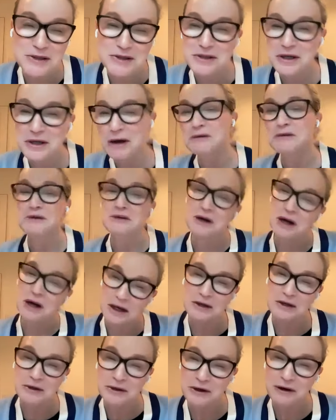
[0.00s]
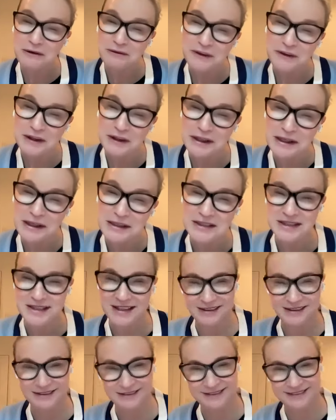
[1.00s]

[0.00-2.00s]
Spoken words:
So you're not going to hurt our feelings.